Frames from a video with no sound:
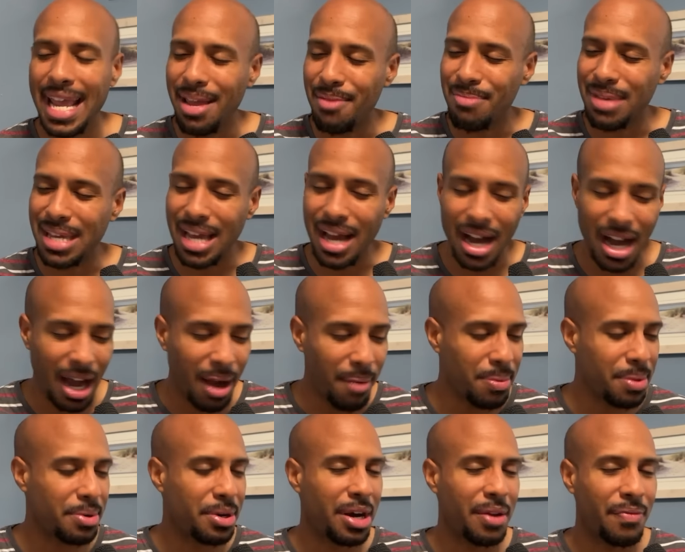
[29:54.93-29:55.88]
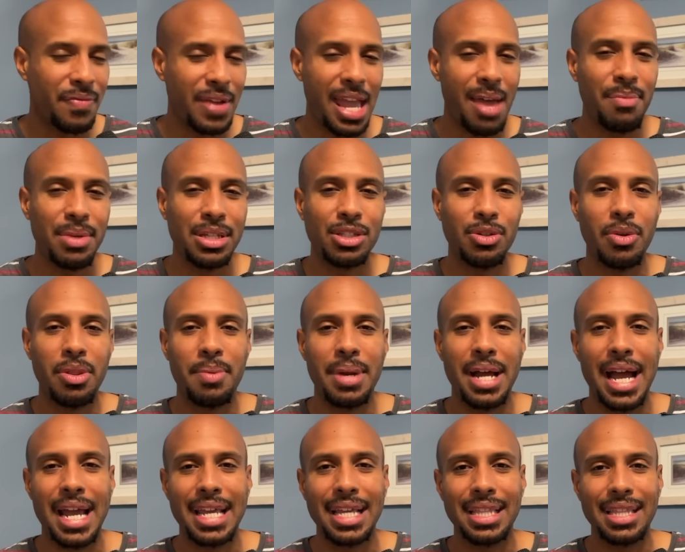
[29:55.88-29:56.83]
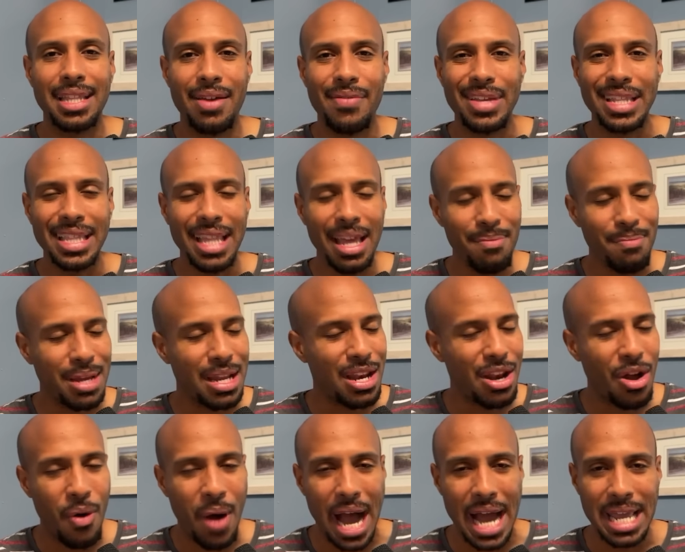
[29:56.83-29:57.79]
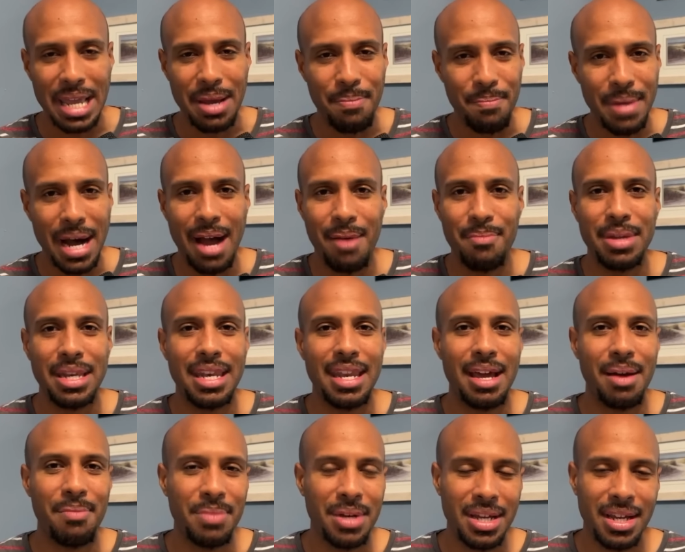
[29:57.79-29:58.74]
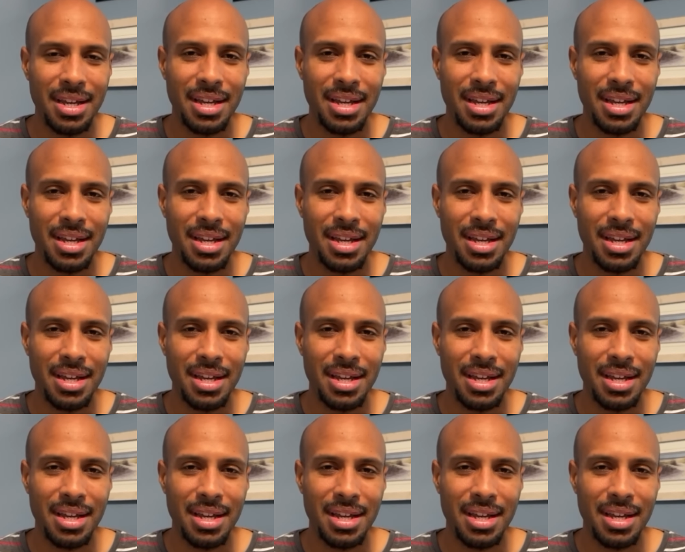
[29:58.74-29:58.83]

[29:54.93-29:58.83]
Hit me up. They're not a family. Zoom them on how you live, and let me know how you're momming them.